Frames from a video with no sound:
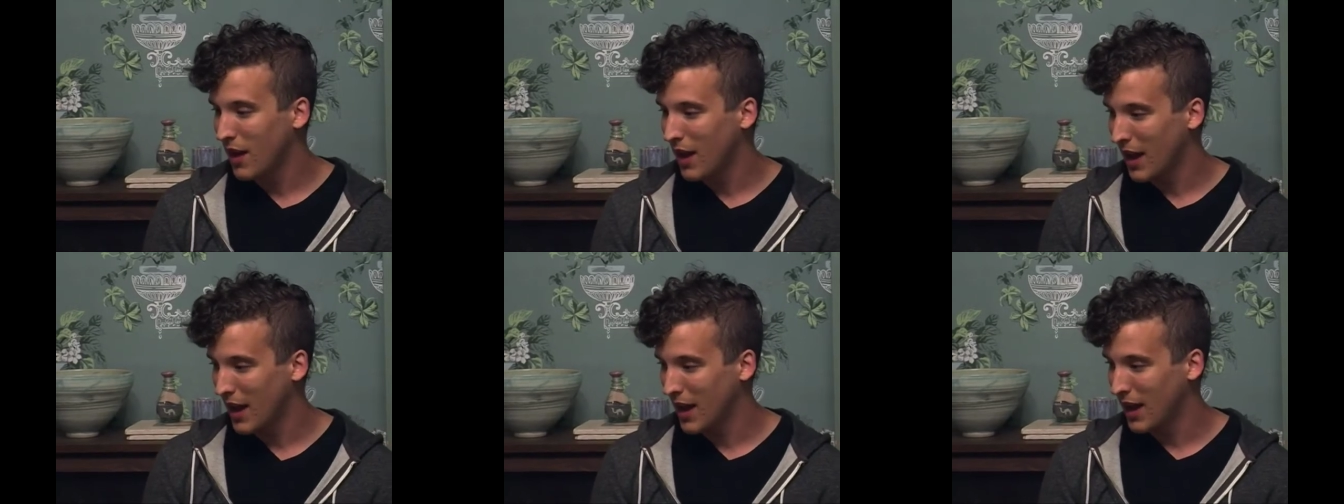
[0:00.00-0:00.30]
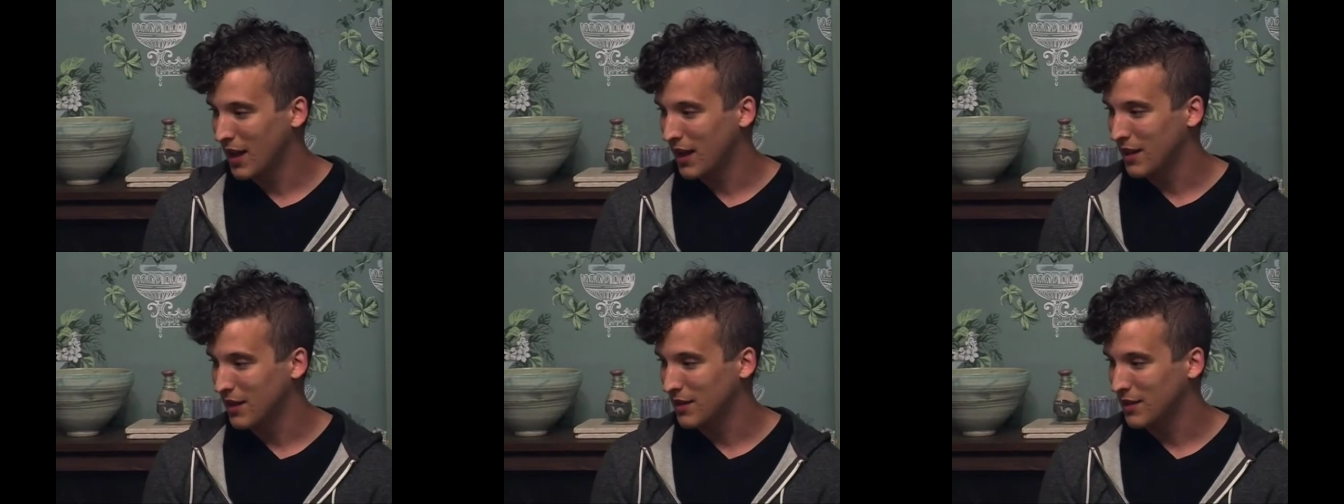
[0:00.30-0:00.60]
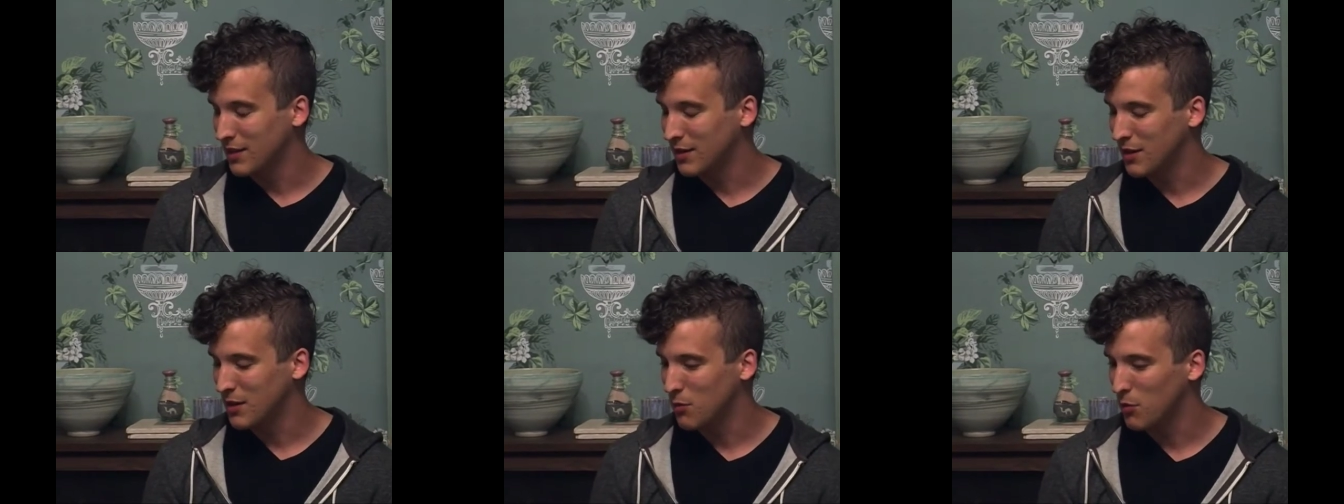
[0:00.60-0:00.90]

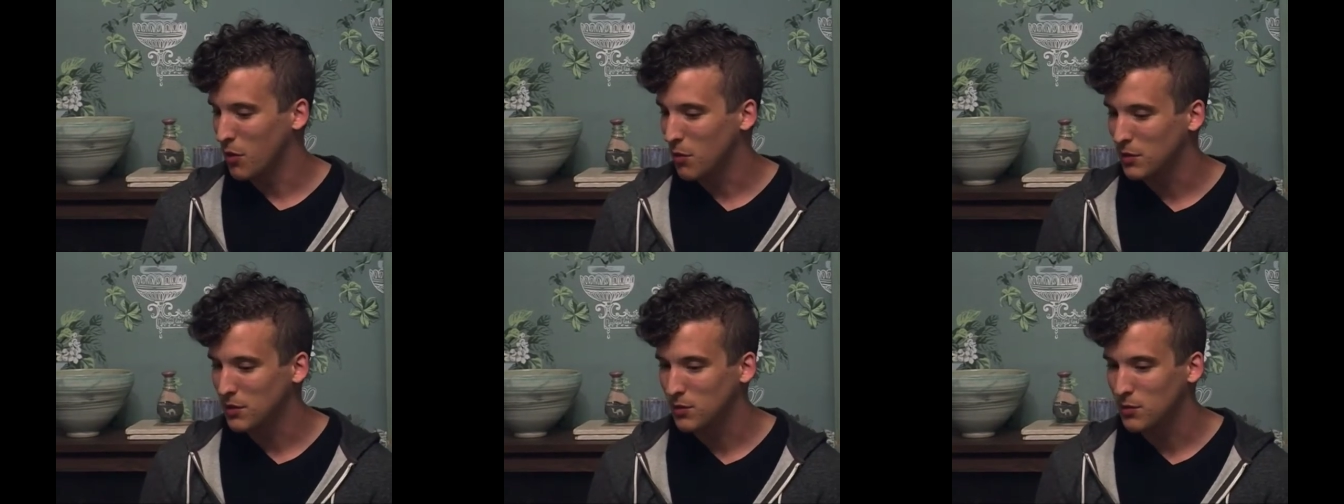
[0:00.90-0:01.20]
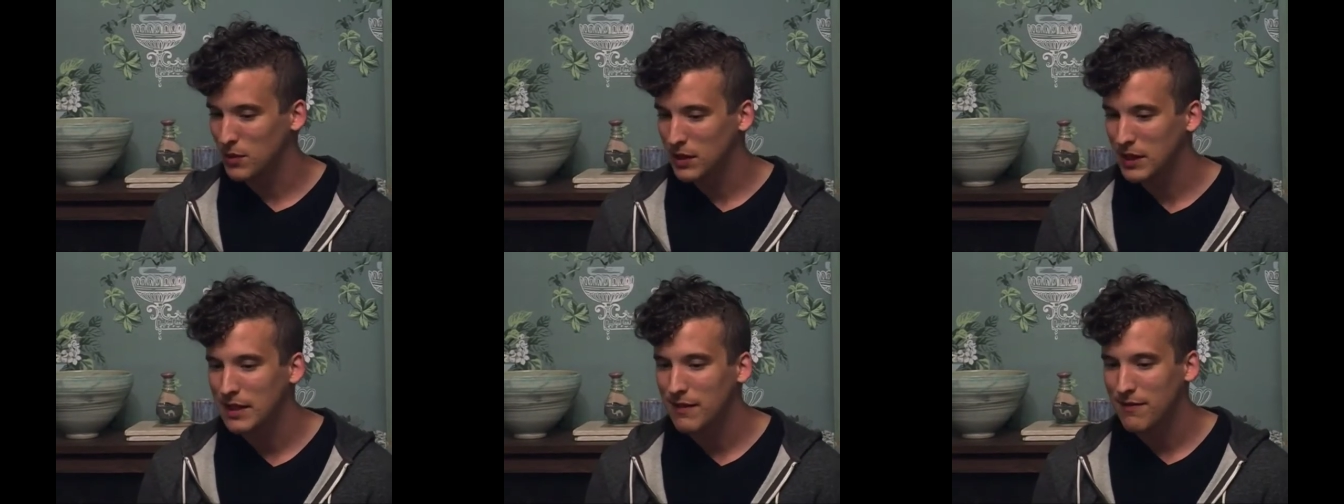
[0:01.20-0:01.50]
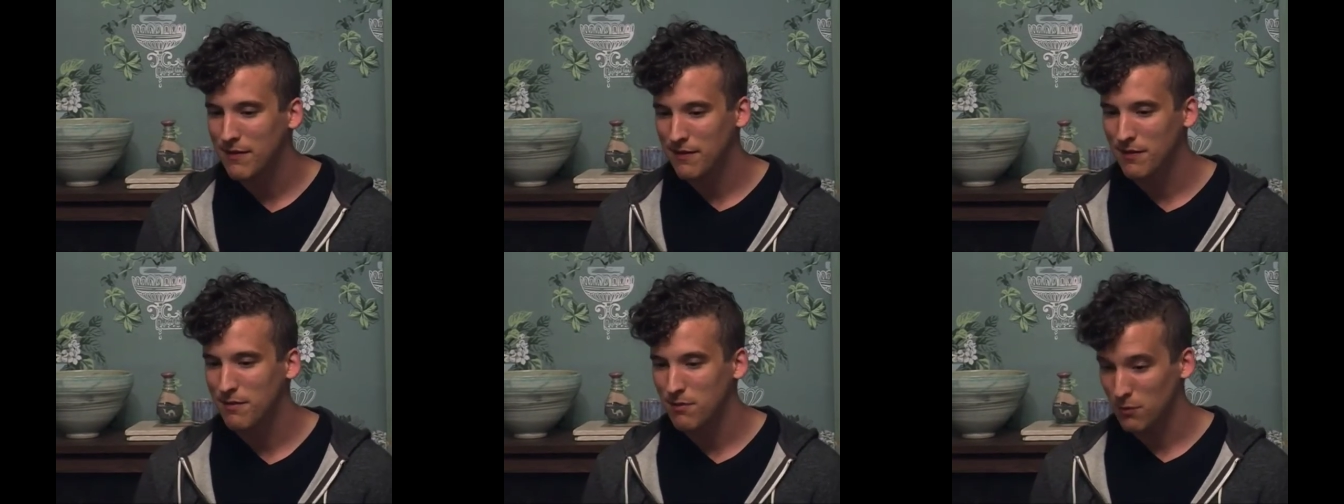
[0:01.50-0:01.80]
And what was really
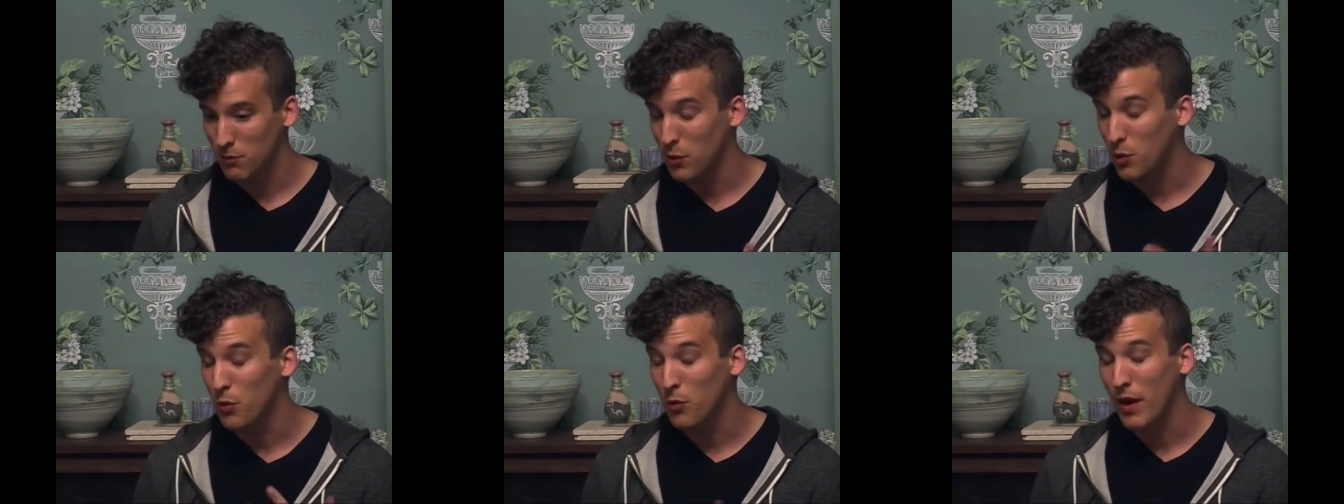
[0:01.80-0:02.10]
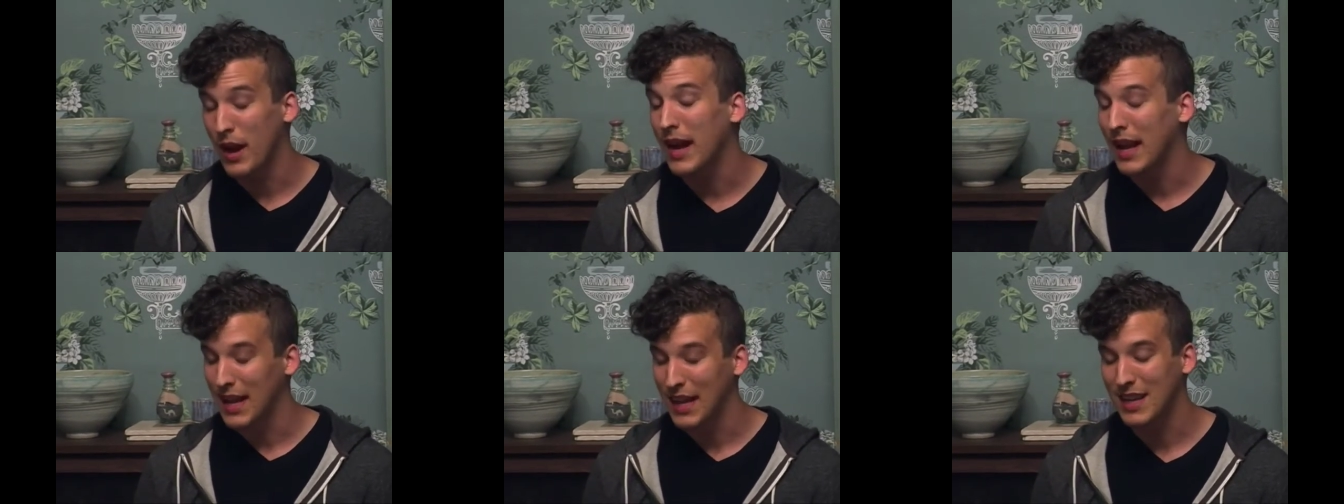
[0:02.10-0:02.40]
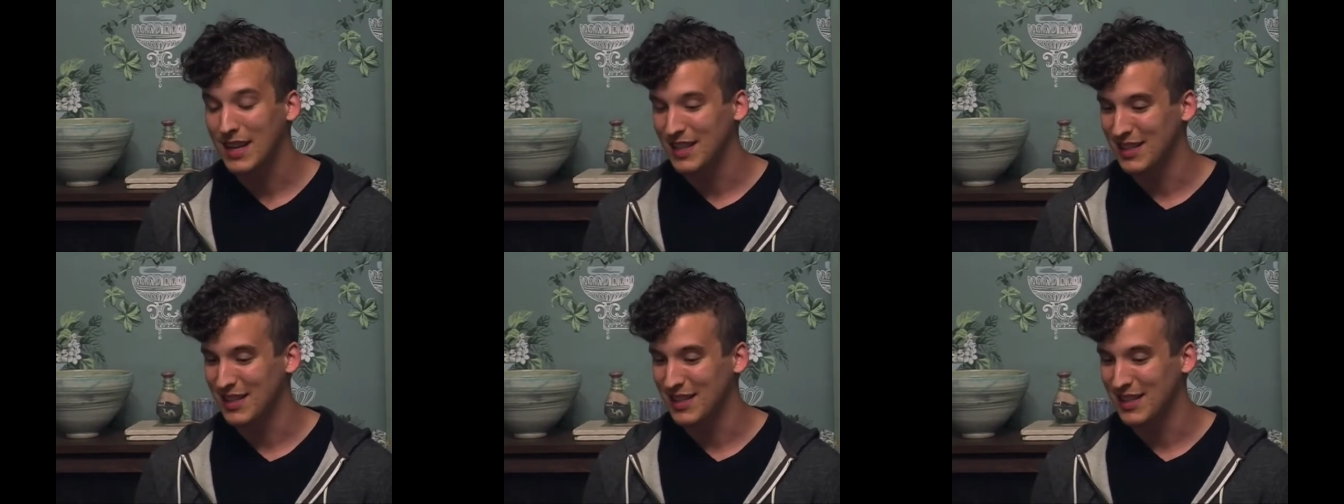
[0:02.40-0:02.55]
f- great